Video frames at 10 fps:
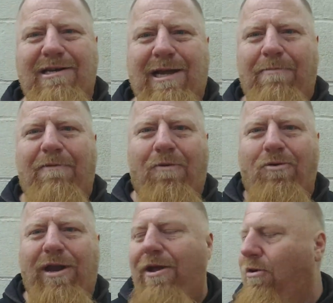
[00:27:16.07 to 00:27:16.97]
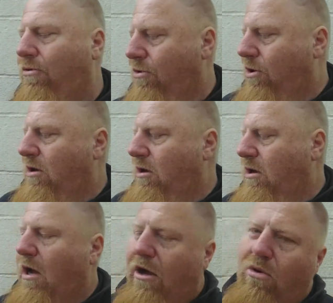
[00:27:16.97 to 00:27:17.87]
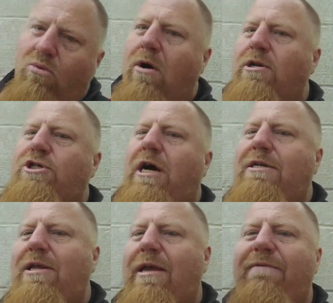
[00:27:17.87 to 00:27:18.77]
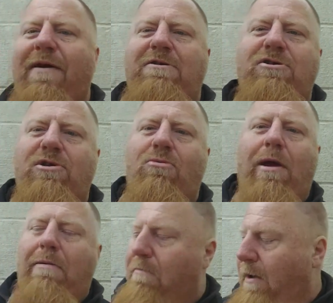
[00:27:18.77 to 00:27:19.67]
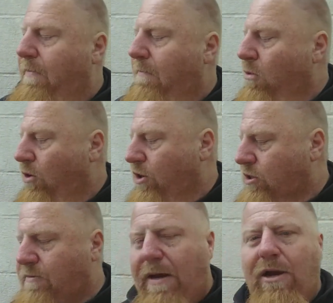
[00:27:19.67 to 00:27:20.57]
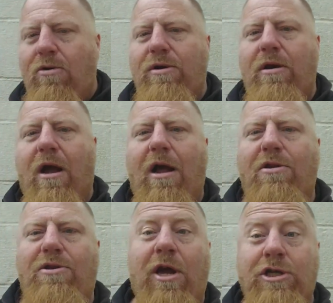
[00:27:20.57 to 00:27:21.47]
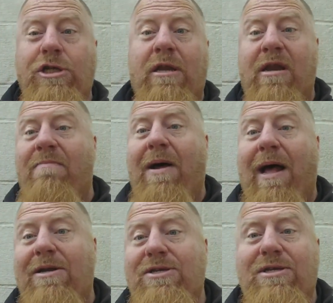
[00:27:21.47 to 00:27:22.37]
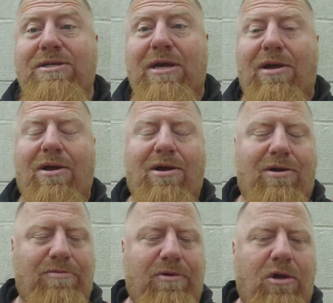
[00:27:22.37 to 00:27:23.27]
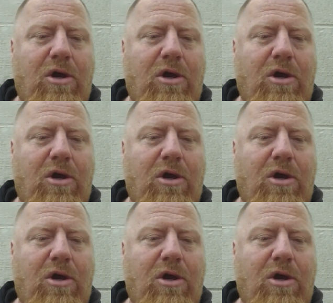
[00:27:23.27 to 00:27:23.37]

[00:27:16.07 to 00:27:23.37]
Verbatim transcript: type of ordeal, Uh, one-shots like Adventures Await might be more your speed, or uh, Dungeon in the Box's uh,